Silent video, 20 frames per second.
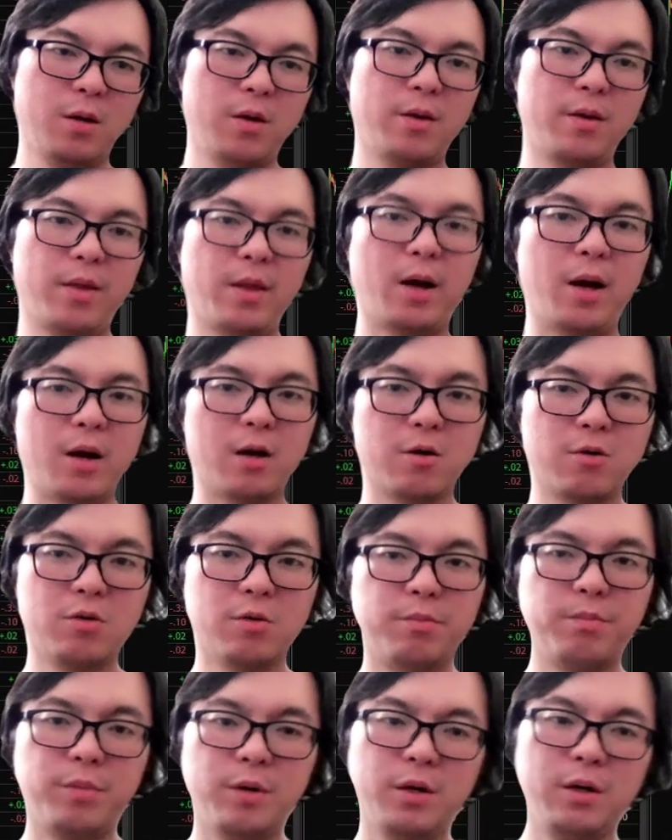That
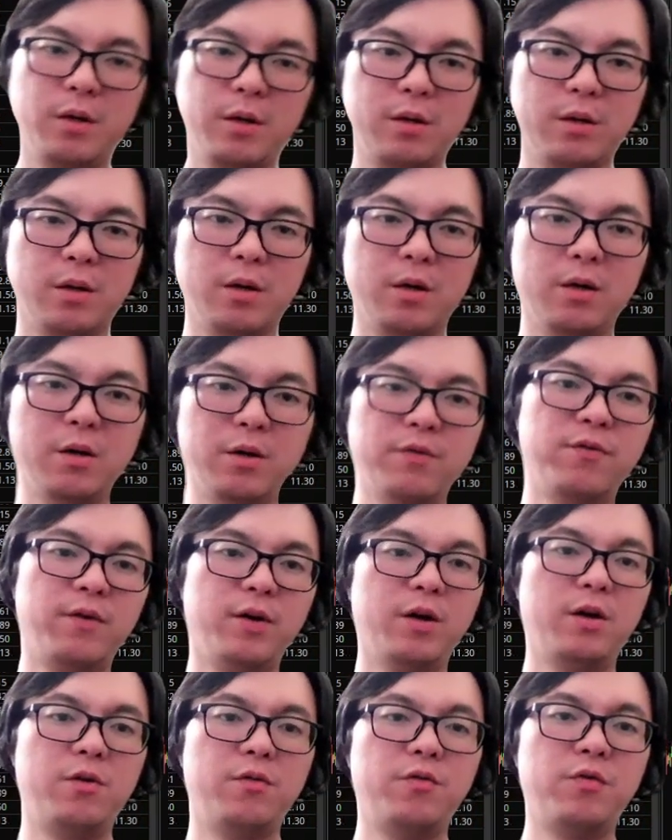could be a
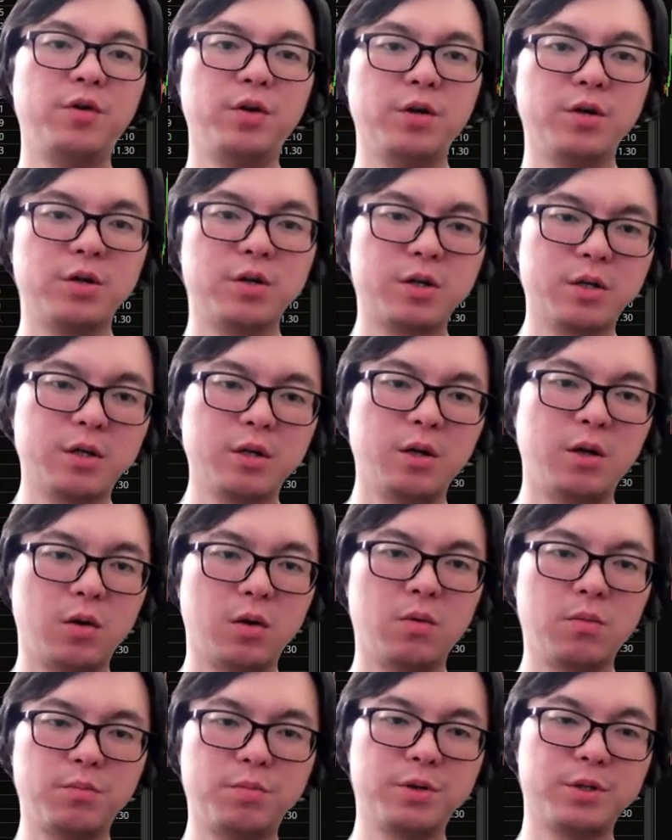very good
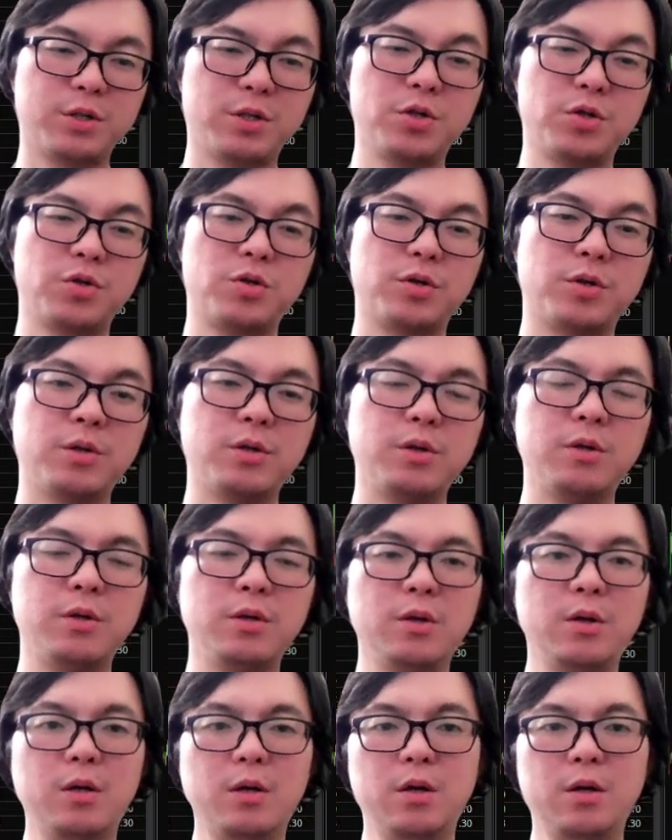long position.
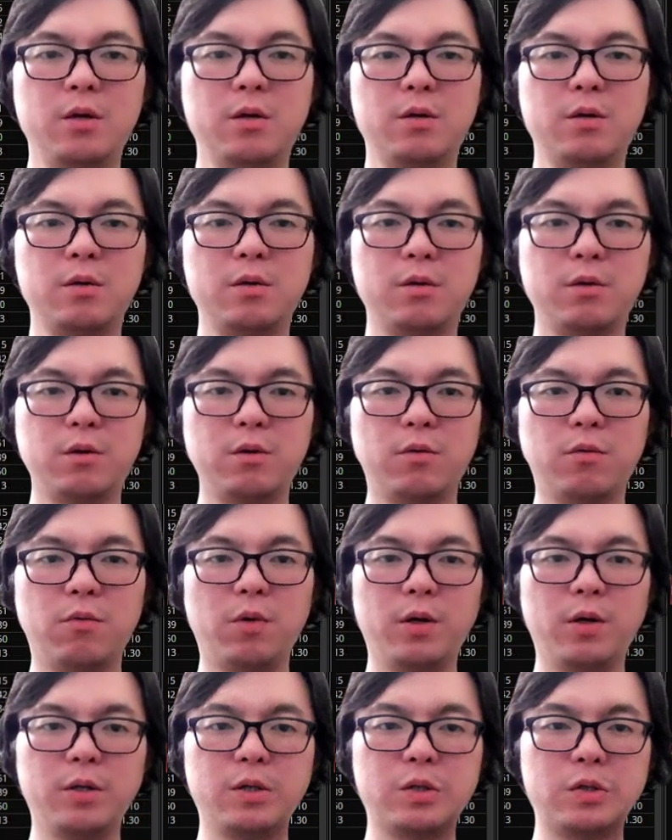
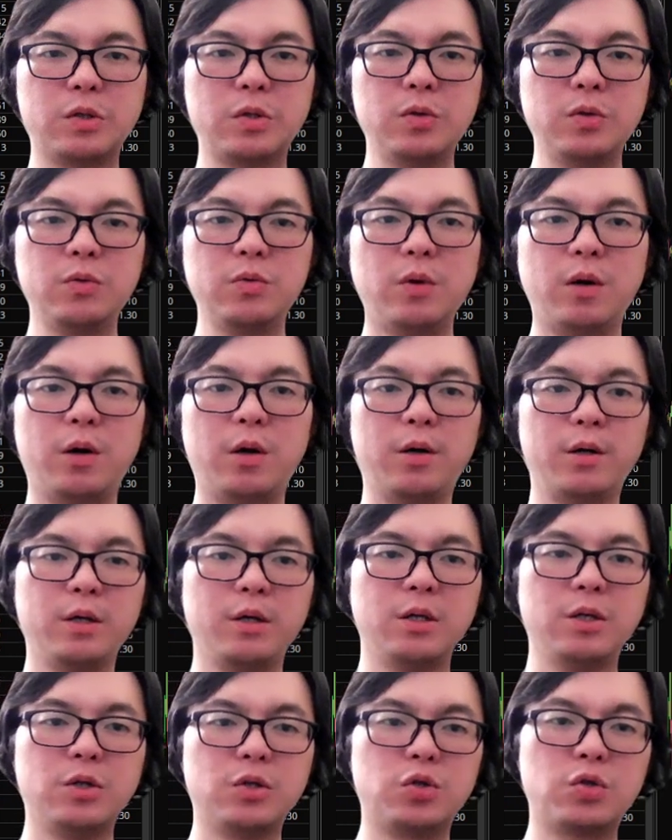Once you are
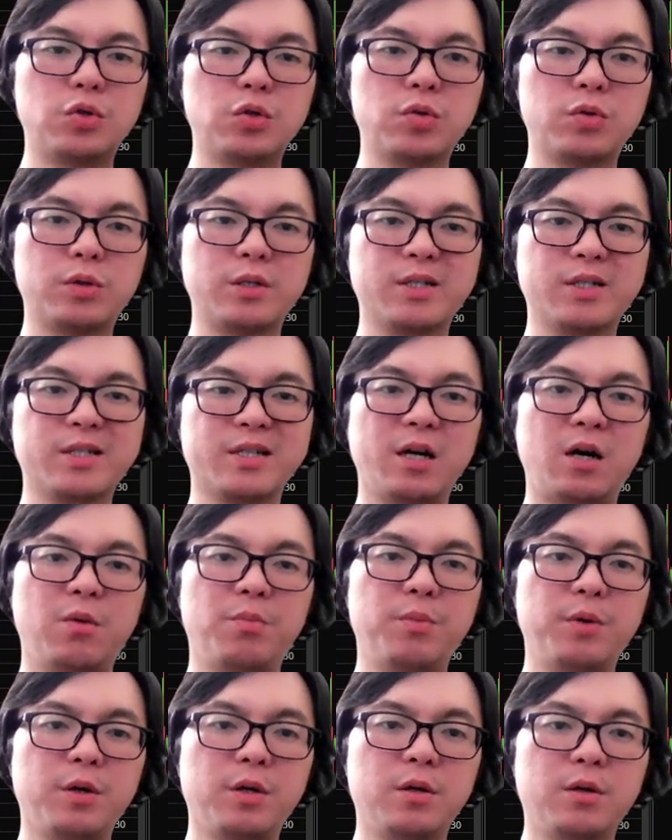in the short
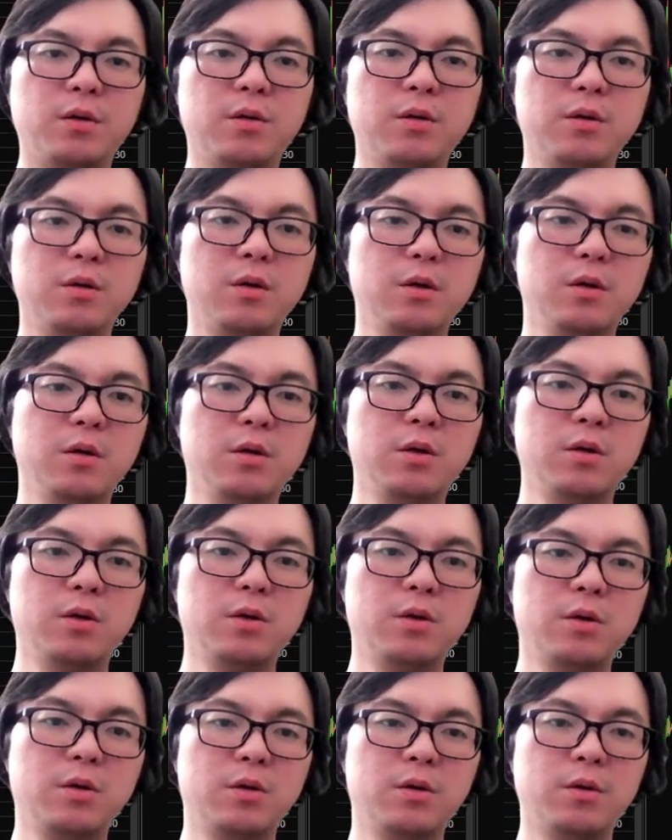scalping,
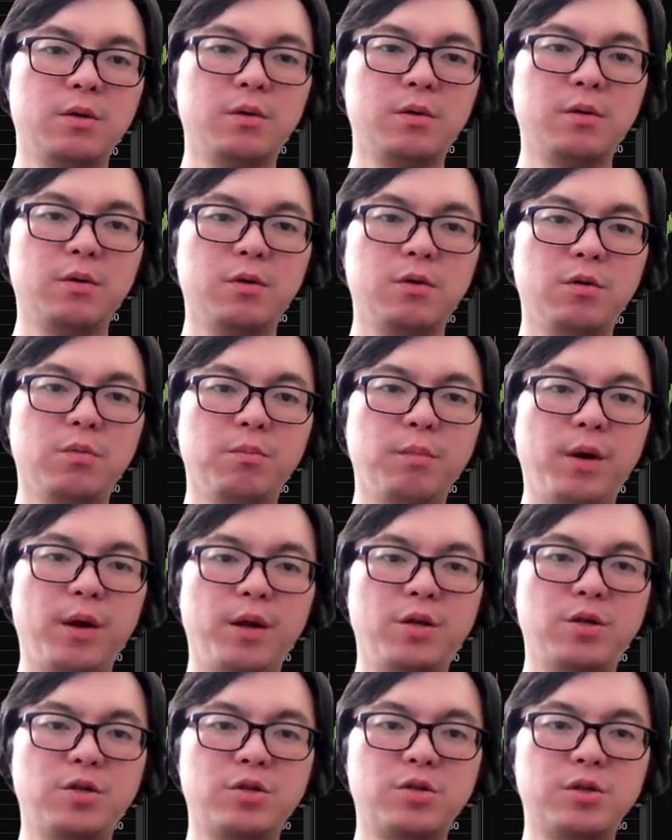you
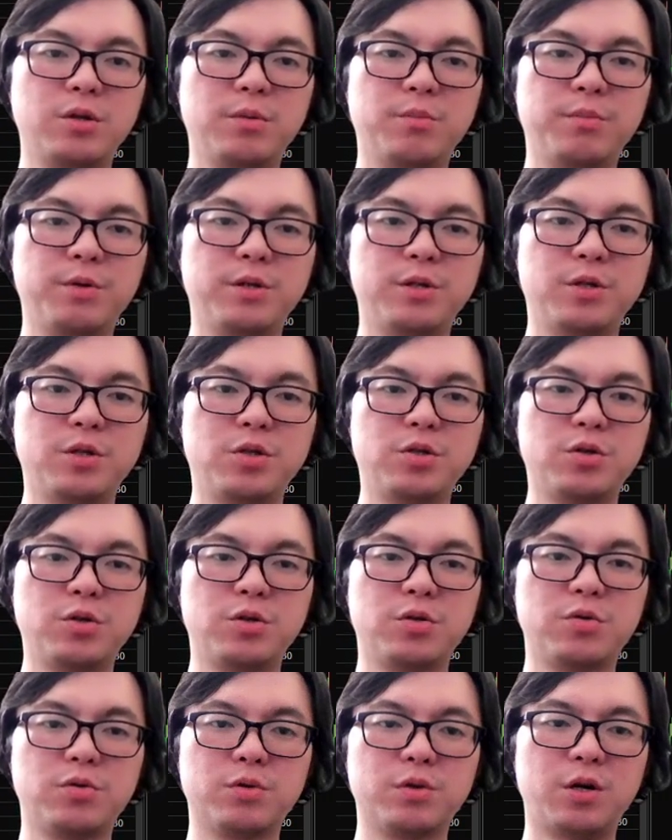manage the position
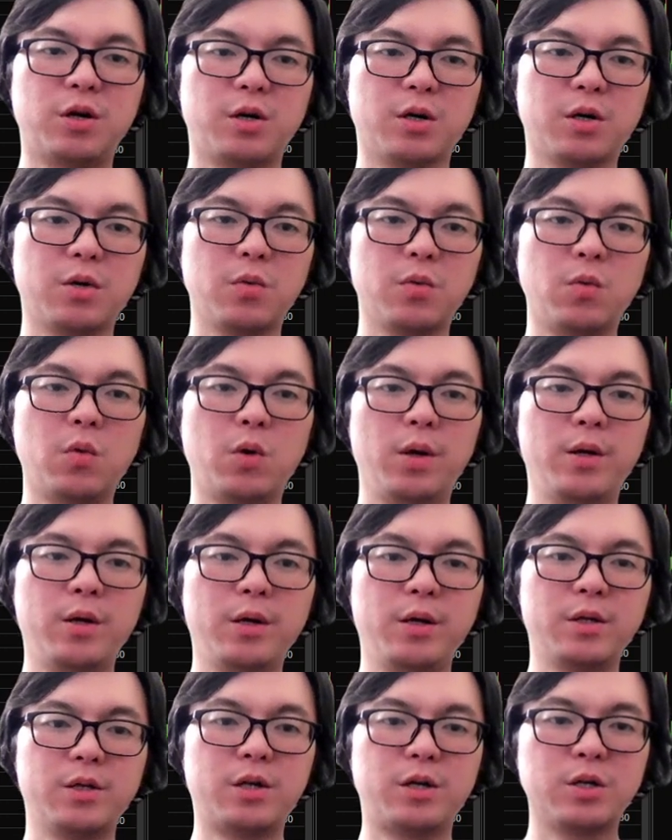to target 1
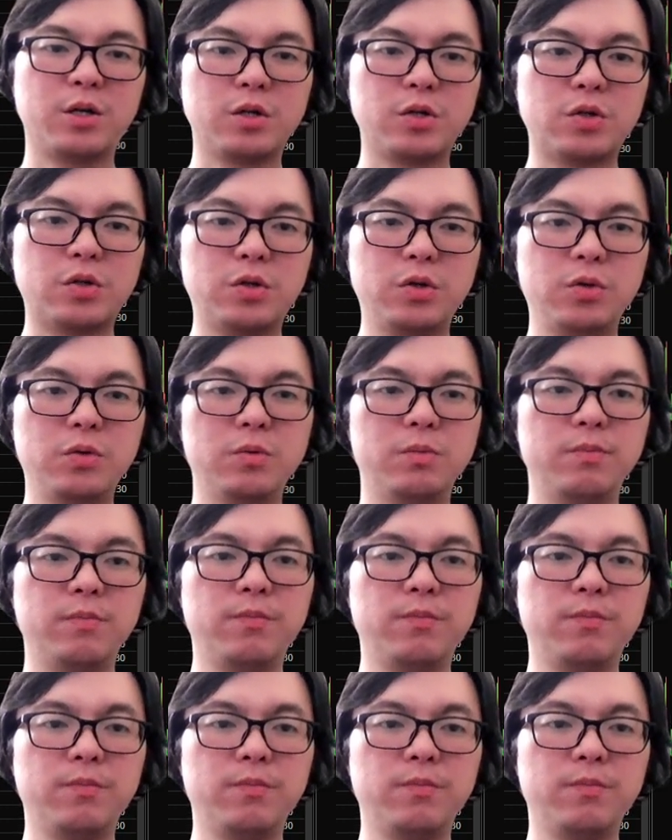and target 2.